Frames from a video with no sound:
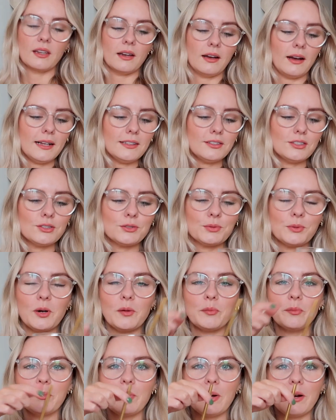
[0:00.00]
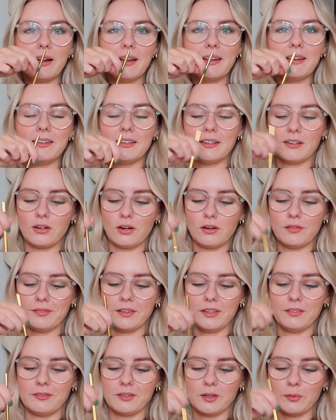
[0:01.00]
Had to swap my
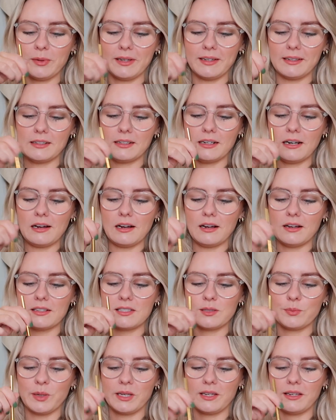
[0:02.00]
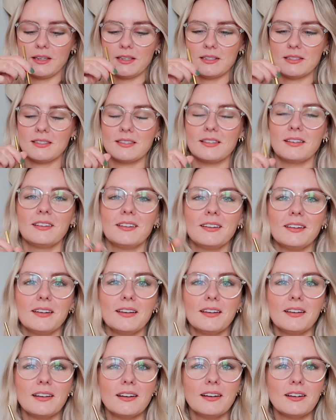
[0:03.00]
coffee for a bigger glass because
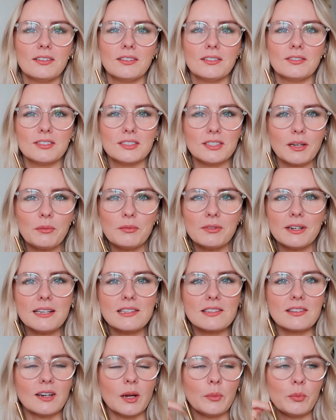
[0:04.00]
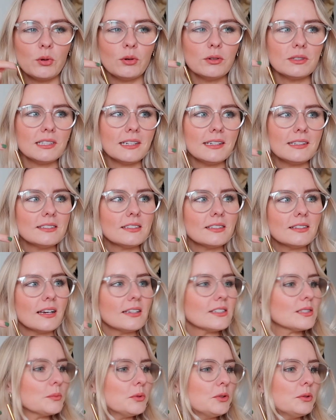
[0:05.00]
for some reason I poured it into
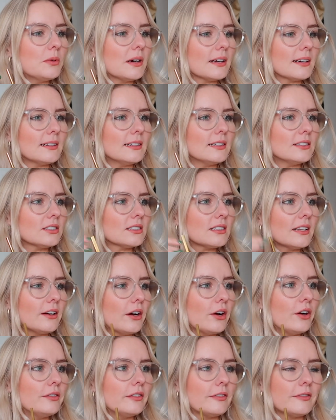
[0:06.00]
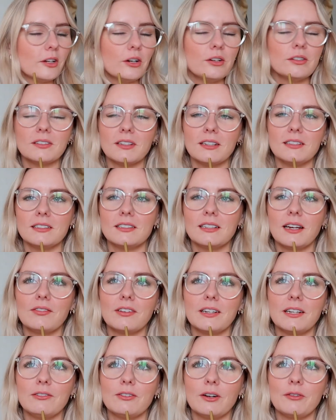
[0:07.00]
that small one and it just like overflowed, and I didn't have
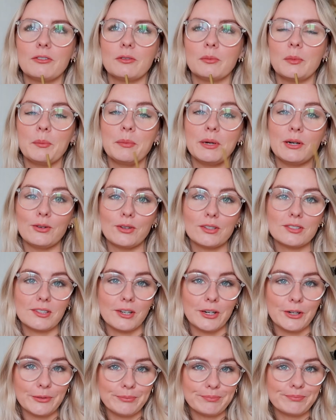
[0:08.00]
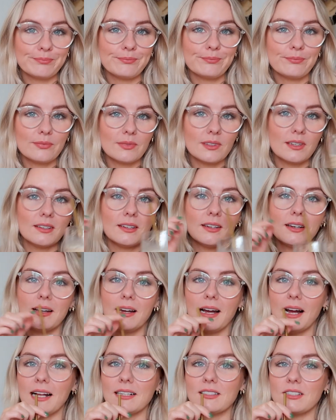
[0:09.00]
any room for my milk, so
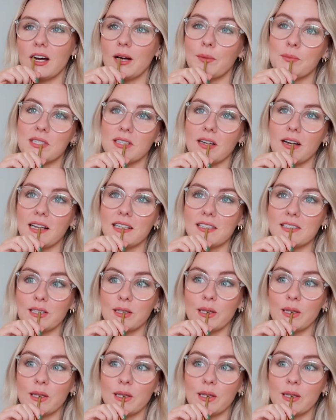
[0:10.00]
had to upsize.